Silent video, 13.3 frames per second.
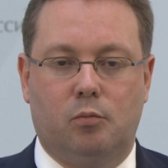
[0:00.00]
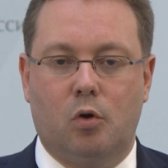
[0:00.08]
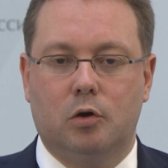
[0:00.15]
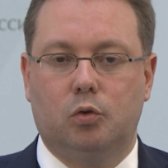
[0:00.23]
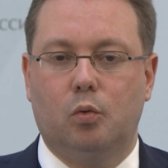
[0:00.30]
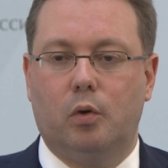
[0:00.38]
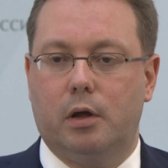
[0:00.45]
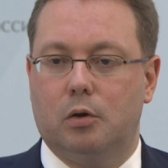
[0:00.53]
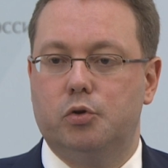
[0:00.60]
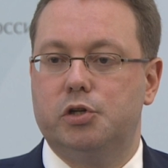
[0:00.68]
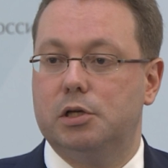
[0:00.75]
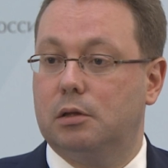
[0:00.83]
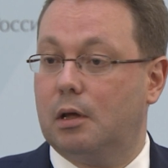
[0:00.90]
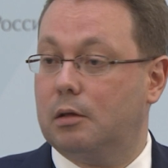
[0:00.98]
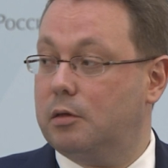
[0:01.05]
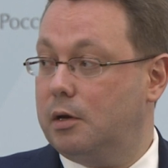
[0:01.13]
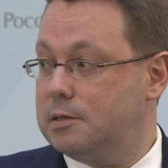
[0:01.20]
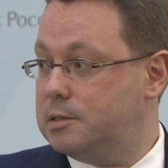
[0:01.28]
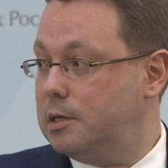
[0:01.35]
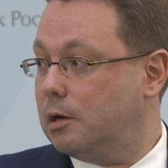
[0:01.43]
So if the
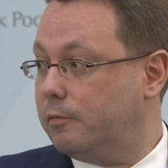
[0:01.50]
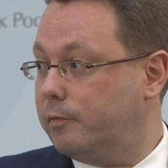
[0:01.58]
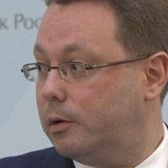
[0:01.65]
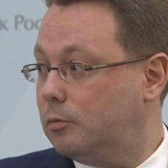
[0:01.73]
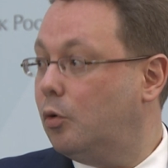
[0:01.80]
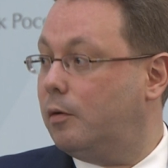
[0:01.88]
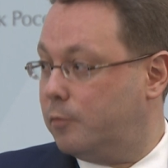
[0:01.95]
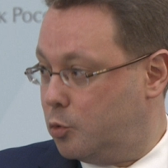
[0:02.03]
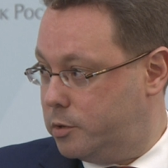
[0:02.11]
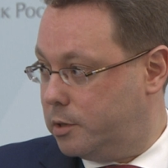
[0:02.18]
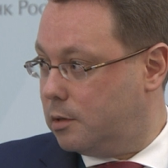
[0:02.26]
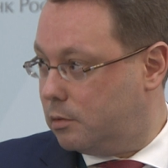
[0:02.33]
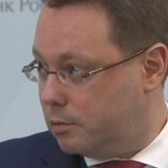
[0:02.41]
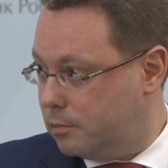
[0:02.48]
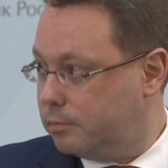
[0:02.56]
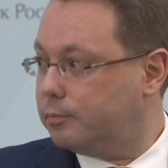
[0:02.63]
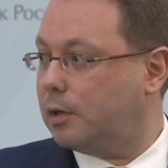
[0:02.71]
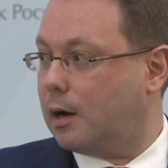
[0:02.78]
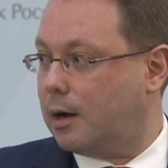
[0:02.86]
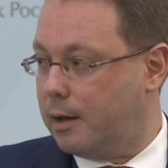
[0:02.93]
actuary trusts
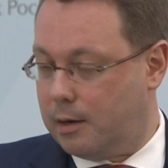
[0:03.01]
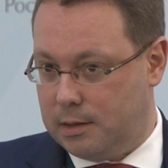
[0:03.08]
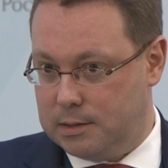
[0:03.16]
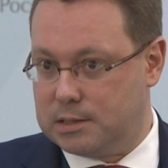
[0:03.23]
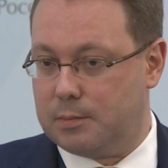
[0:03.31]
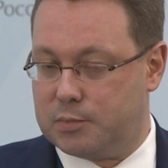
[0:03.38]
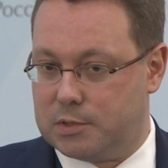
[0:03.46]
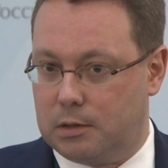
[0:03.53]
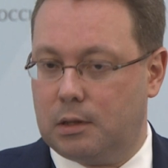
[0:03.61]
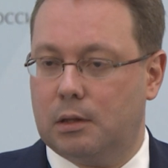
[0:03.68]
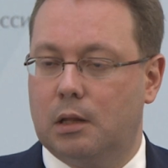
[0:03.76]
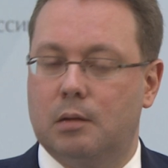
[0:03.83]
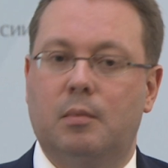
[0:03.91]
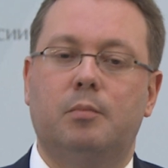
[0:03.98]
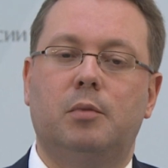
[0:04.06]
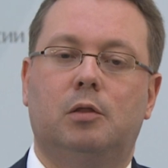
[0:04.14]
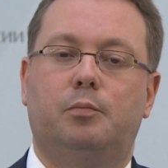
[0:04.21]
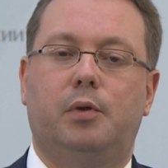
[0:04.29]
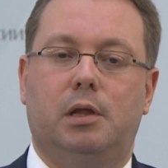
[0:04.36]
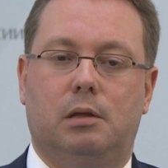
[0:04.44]
to
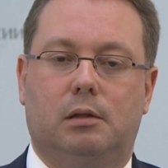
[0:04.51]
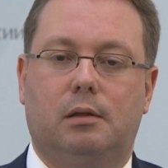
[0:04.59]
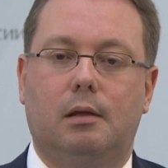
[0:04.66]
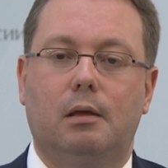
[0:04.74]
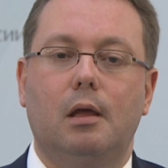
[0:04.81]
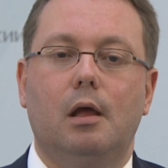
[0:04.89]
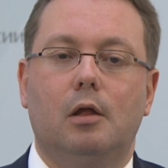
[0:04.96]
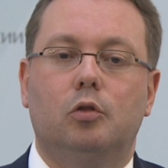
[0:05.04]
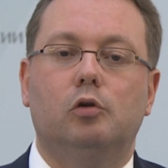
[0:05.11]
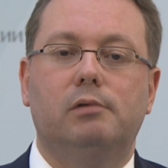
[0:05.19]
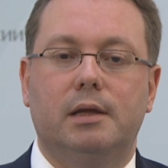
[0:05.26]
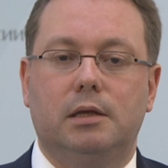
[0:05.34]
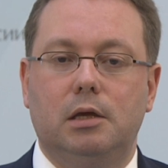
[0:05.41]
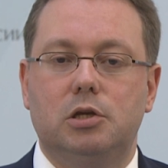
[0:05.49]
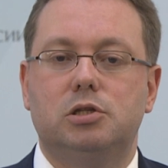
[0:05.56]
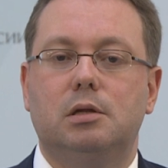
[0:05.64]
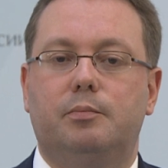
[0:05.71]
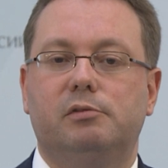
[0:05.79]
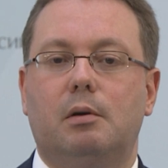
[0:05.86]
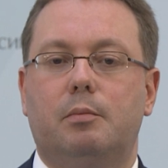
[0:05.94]
count the reserve, and that's the
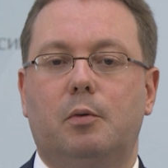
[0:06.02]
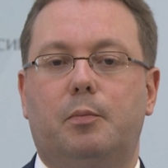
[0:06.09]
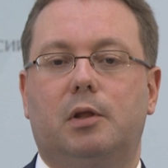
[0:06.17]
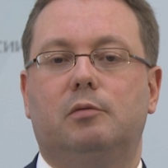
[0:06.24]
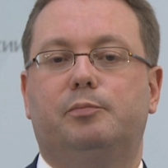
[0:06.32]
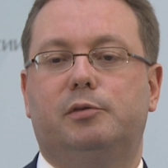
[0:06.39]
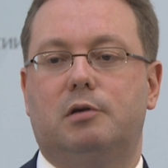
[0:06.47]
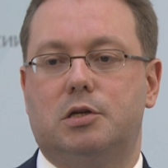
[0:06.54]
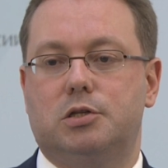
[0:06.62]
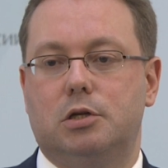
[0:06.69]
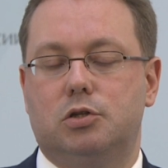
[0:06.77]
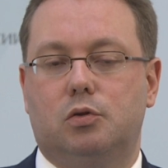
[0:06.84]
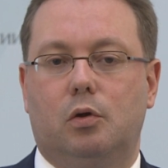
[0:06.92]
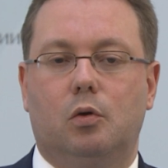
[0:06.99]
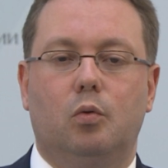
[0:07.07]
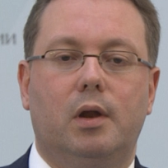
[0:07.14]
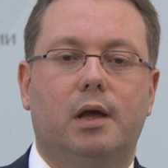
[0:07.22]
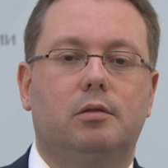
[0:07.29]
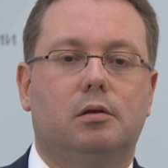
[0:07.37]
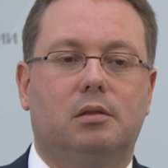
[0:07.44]
concept that's accepted right now, it would be
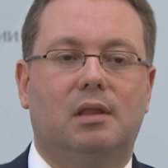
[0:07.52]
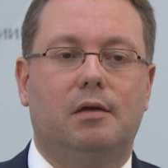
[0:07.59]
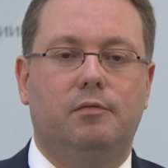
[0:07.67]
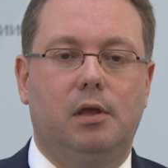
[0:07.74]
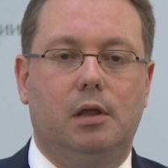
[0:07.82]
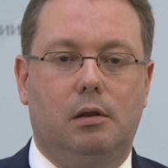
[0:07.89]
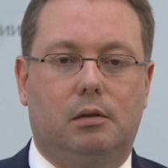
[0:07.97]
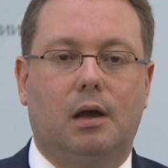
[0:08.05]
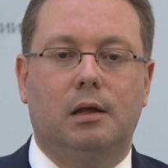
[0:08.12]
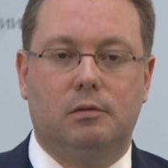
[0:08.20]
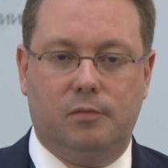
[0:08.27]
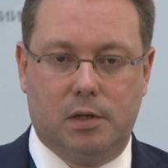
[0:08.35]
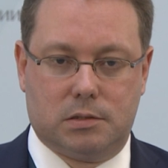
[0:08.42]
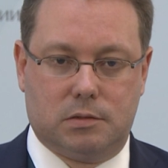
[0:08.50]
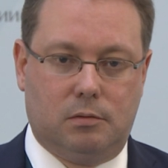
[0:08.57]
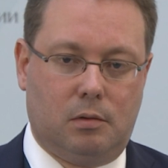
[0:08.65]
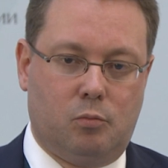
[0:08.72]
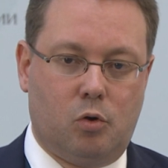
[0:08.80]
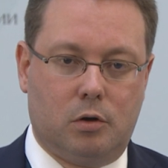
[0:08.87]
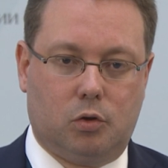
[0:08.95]
logical to suppose that the
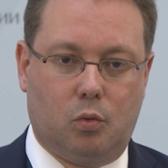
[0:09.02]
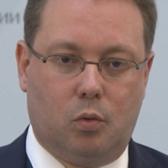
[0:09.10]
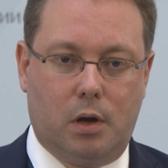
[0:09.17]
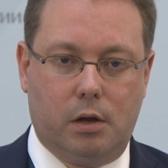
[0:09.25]
regulator